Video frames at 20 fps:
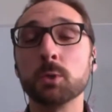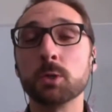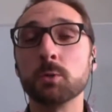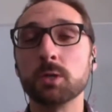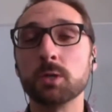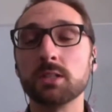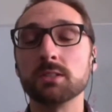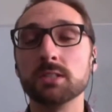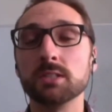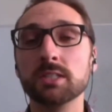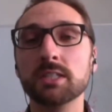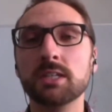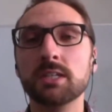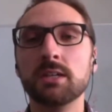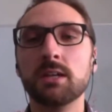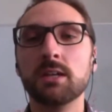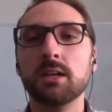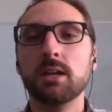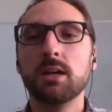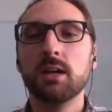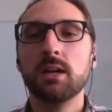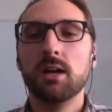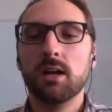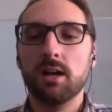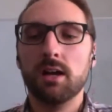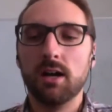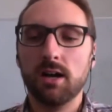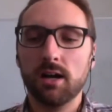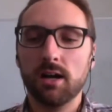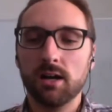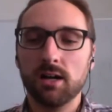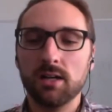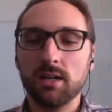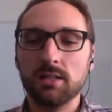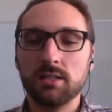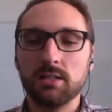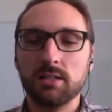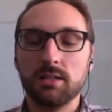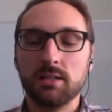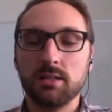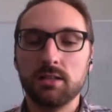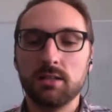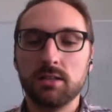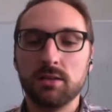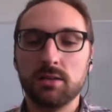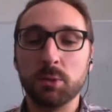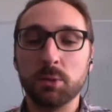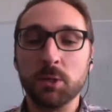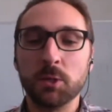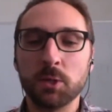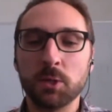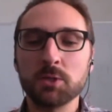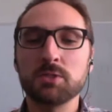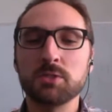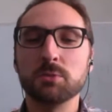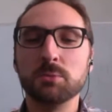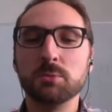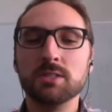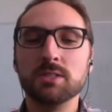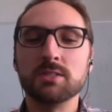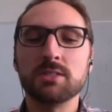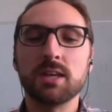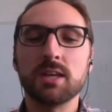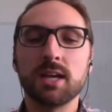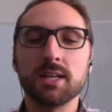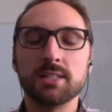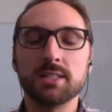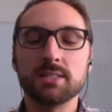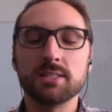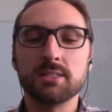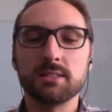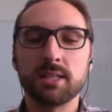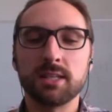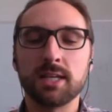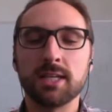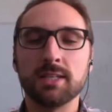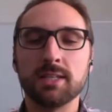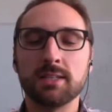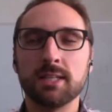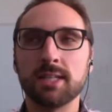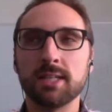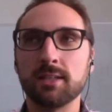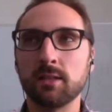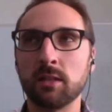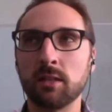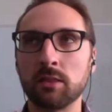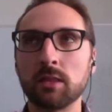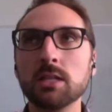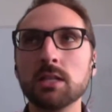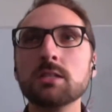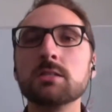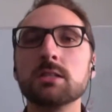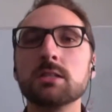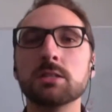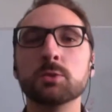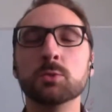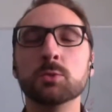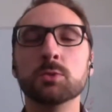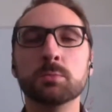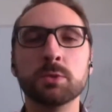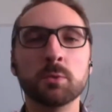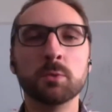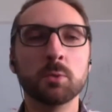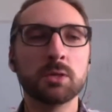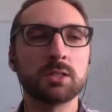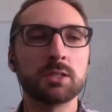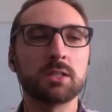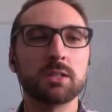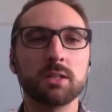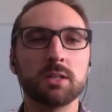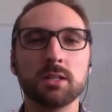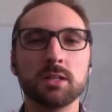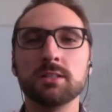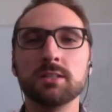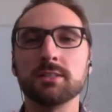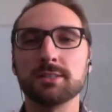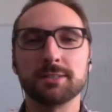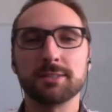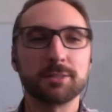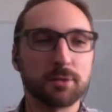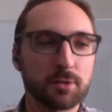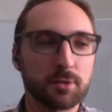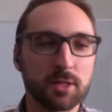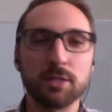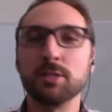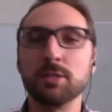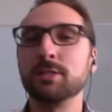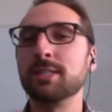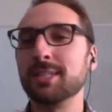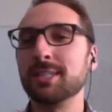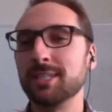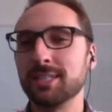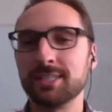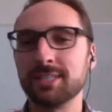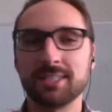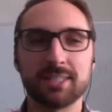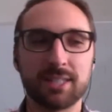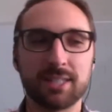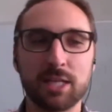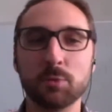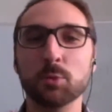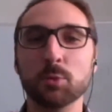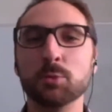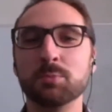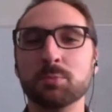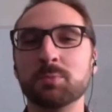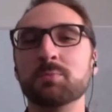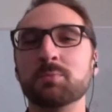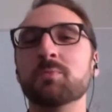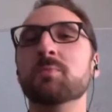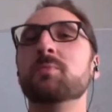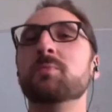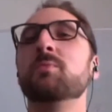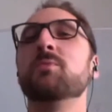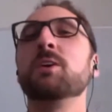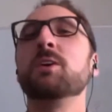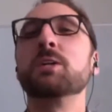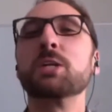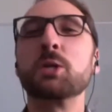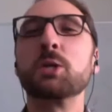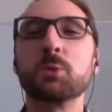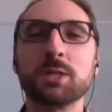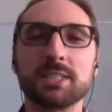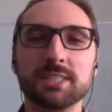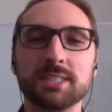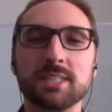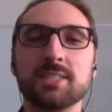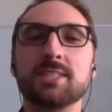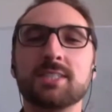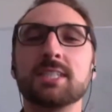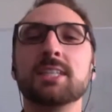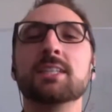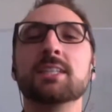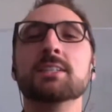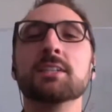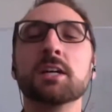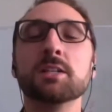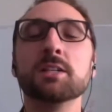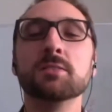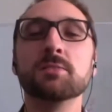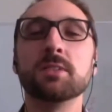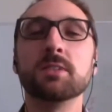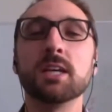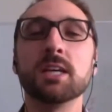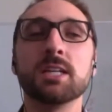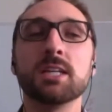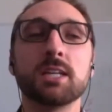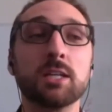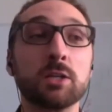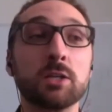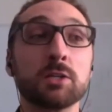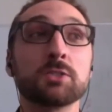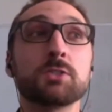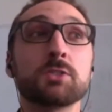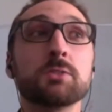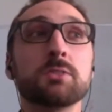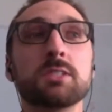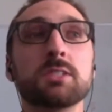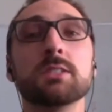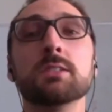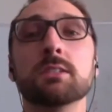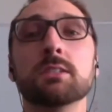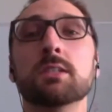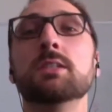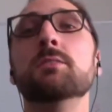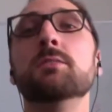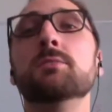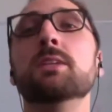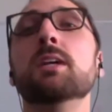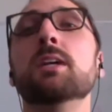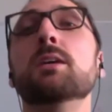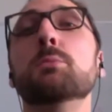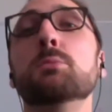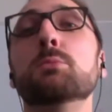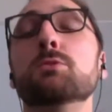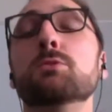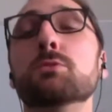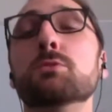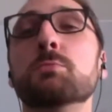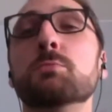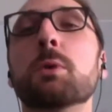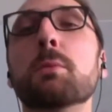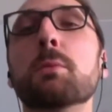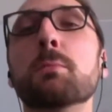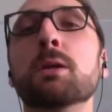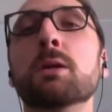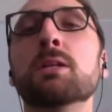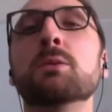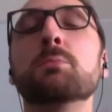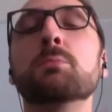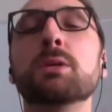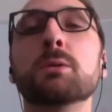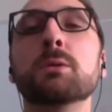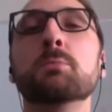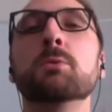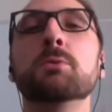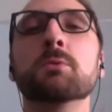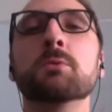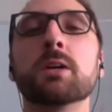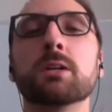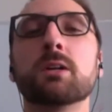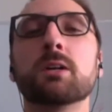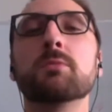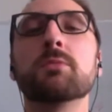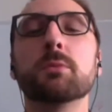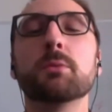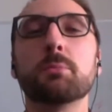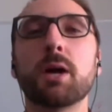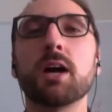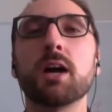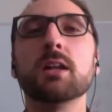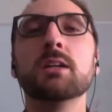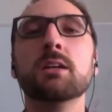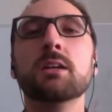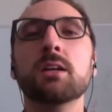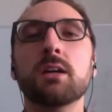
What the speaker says: much more quickly. But it also means that the things that you will be working on, like they will very quickly see the light of day, and also see the light of day and be used by many people right off the bat,